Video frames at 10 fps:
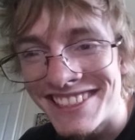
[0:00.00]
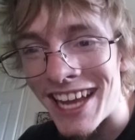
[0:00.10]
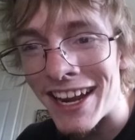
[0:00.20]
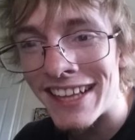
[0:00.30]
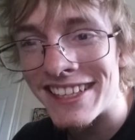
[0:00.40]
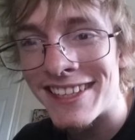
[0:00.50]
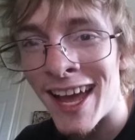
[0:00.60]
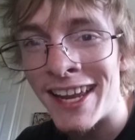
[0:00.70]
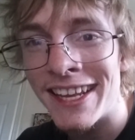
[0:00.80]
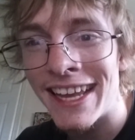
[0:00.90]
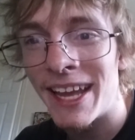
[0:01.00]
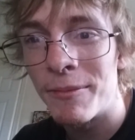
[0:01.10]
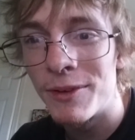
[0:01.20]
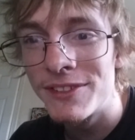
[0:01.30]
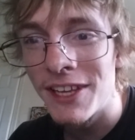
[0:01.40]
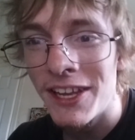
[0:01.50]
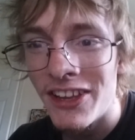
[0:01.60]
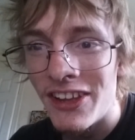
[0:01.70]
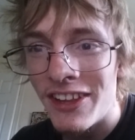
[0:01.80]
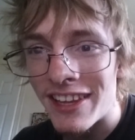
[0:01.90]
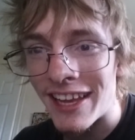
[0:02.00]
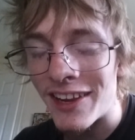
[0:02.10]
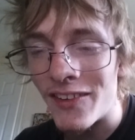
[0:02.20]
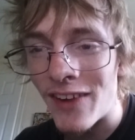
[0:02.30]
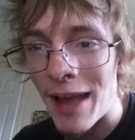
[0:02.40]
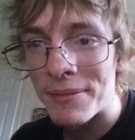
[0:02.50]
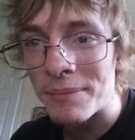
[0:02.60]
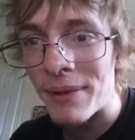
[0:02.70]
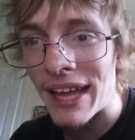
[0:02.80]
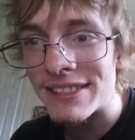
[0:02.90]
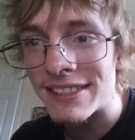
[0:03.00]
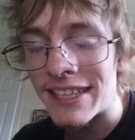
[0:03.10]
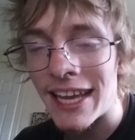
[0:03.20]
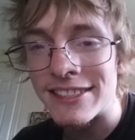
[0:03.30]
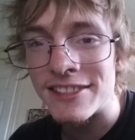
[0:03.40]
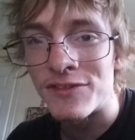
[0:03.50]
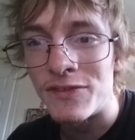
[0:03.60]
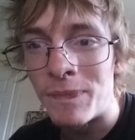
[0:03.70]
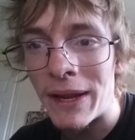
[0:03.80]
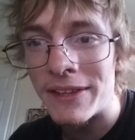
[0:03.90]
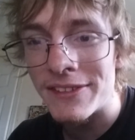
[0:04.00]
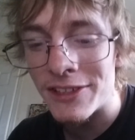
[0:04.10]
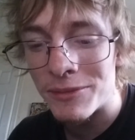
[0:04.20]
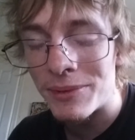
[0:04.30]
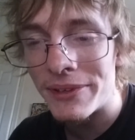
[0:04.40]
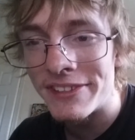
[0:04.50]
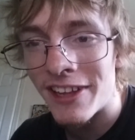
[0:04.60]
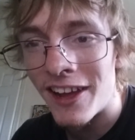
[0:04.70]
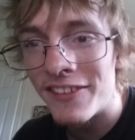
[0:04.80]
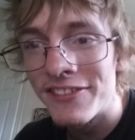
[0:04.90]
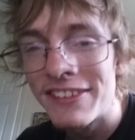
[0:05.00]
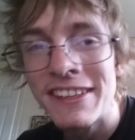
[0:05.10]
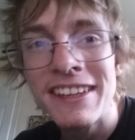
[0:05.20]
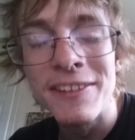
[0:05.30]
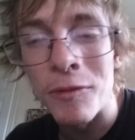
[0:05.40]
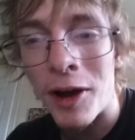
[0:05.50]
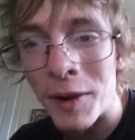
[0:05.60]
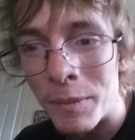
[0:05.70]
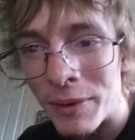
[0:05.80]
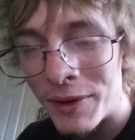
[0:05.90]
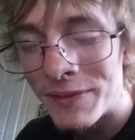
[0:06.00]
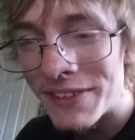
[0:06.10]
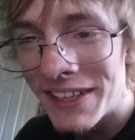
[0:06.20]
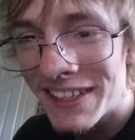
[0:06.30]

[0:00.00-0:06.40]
Shout out to tiny cameras. They get wrapped in plastic cases for being durable and tough, waterproof.